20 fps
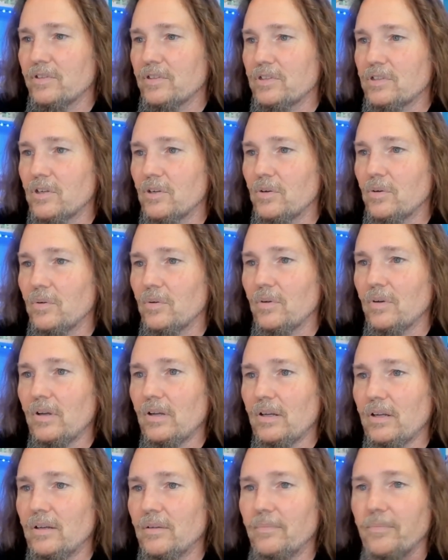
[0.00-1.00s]
So
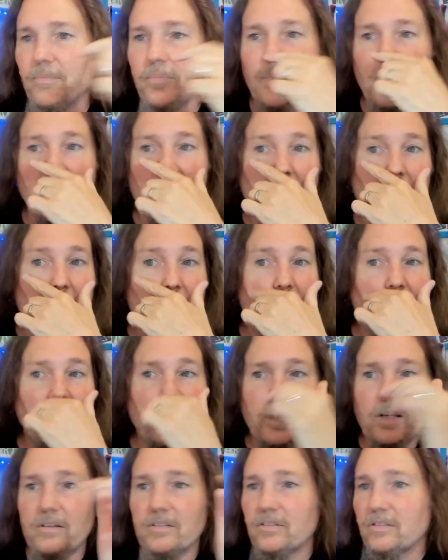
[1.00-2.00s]
um,
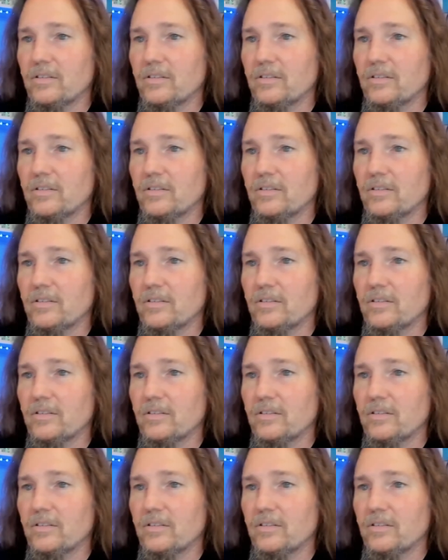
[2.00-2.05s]
yeah,